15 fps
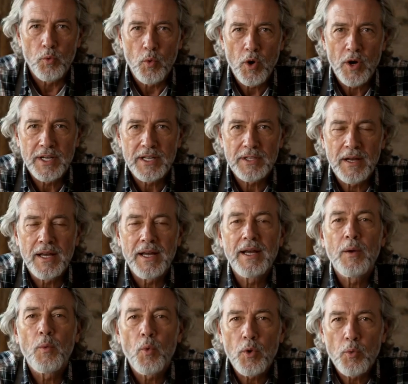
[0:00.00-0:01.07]
Walk into
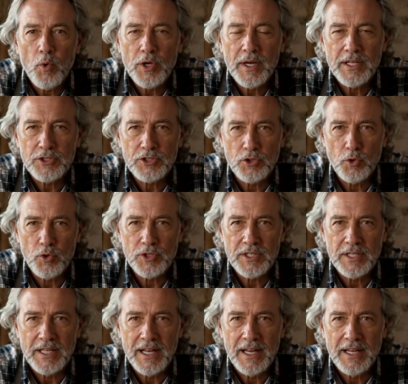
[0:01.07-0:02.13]
any woodworking store
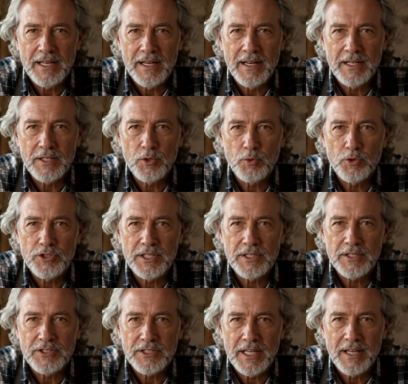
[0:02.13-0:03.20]
today and you will see
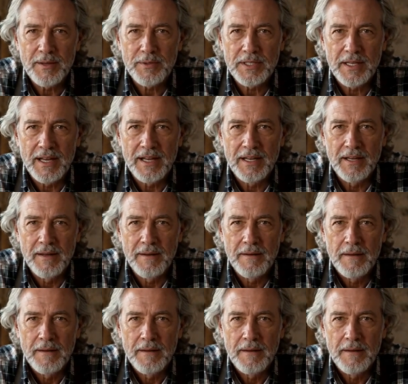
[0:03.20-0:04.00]
the same thing.